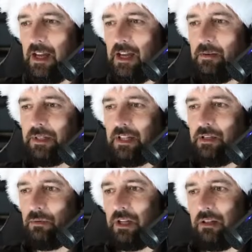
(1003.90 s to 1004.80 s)
But
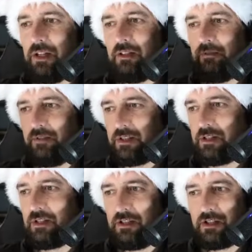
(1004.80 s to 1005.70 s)
anyway, like this is
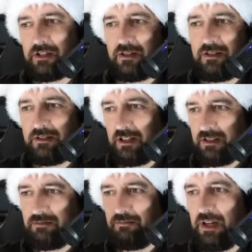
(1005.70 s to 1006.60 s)
additional like
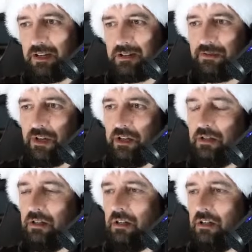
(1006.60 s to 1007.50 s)
extra.
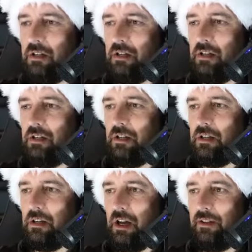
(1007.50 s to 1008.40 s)

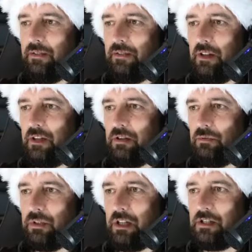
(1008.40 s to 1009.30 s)
I think
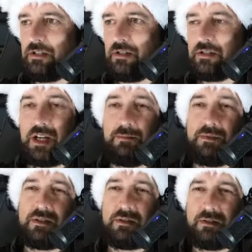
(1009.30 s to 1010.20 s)
what I just described
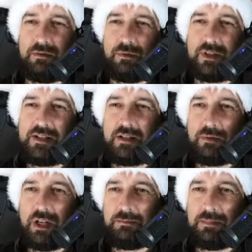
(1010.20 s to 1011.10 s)
is already
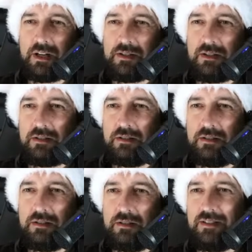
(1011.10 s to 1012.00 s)
quite practical.
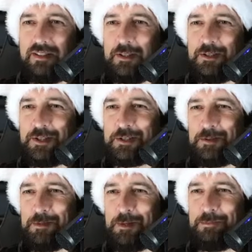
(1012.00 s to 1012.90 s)
Just
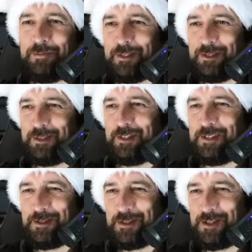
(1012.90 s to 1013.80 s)
remember that
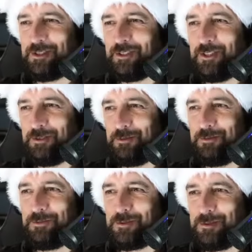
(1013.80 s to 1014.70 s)

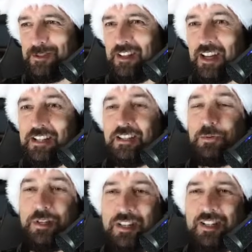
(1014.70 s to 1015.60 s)
any
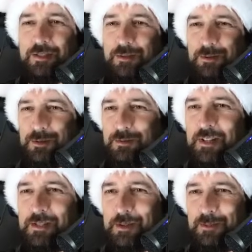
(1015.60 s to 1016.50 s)
query can use
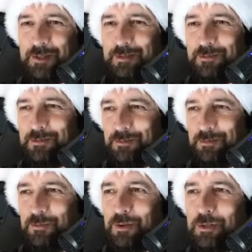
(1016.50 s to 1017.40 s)
multiple
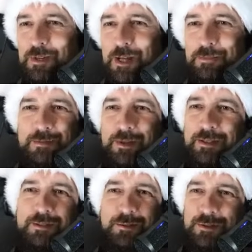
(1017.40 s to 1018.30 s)
work mems, but
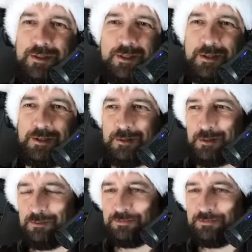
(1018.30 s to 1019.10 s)
usually it's not so.